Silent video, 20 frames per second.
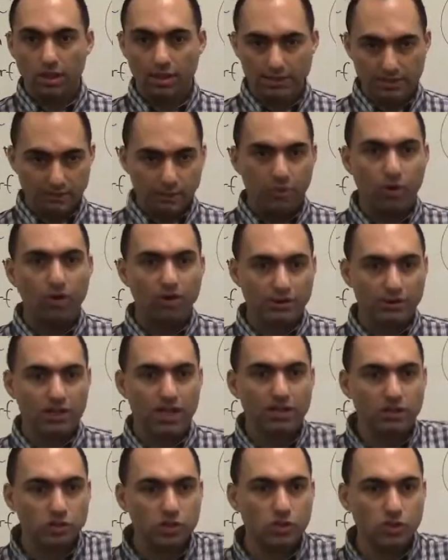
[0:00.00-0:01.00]
It's important
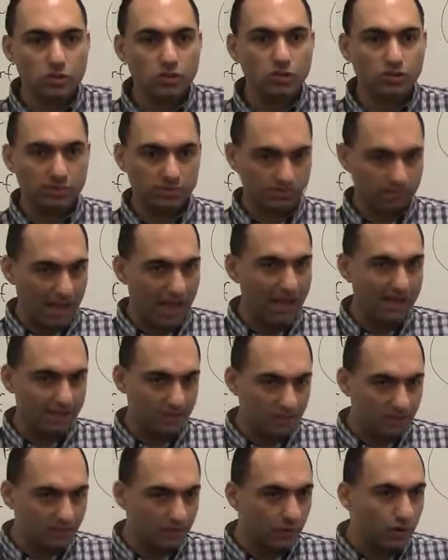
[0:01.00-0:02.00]
not to use
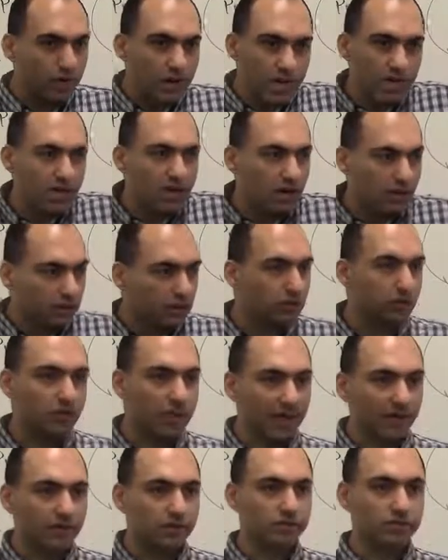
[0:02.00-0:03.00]
passive or any other
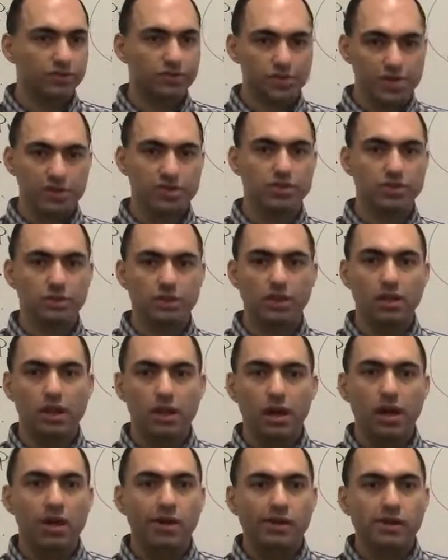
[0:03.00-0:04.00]
grammatical
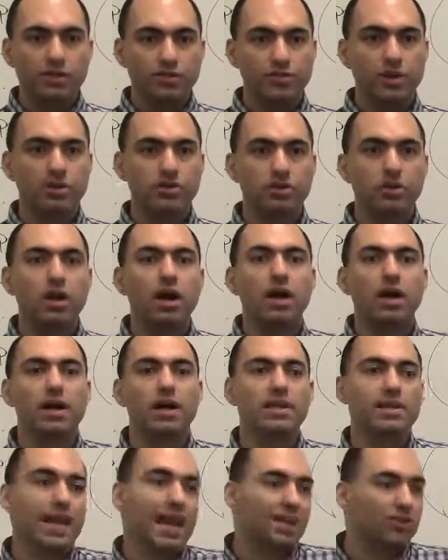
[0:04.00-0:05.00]
structure
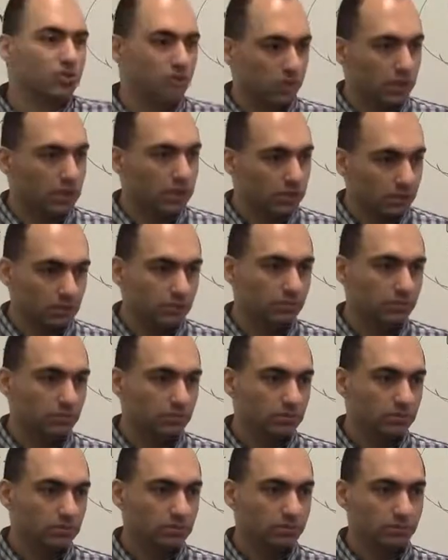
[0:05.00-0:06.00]
unnaturally.
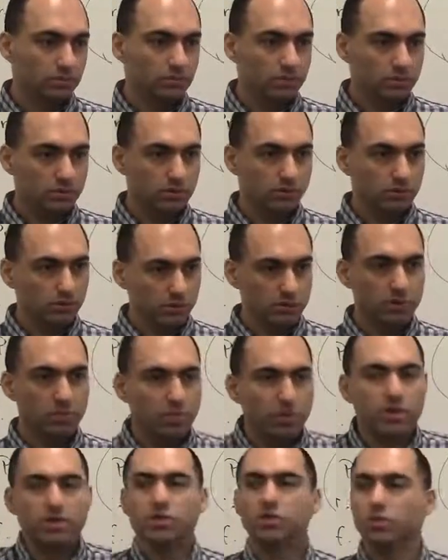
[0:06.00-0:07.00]
It's
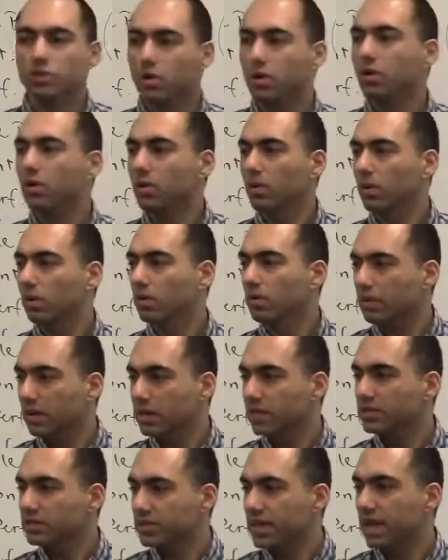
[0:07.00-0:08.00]
important to know
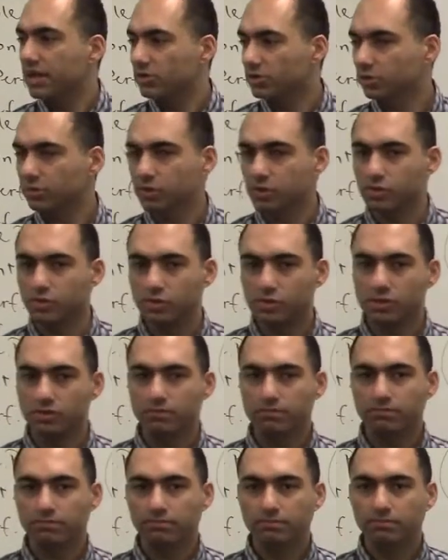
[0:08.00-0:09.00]
when it's natural to use it.
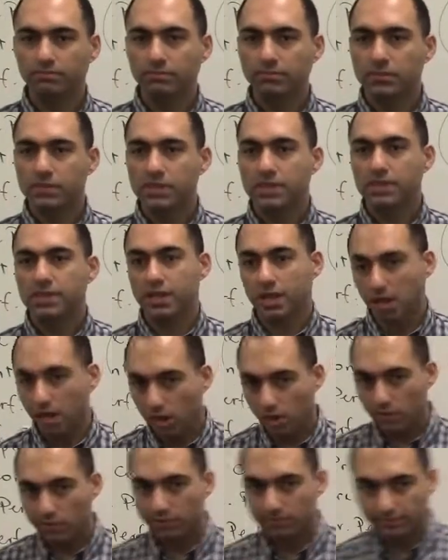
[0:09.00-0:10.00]

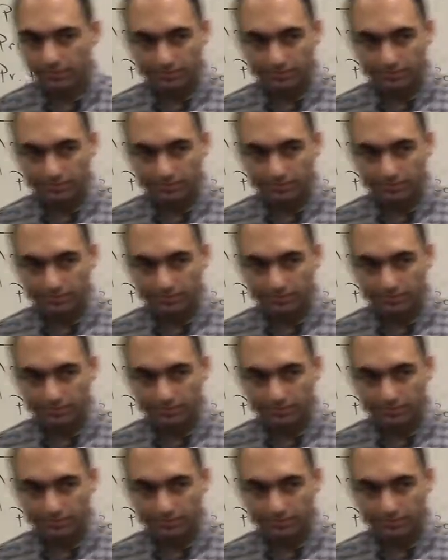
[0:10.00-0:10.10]
Thank you.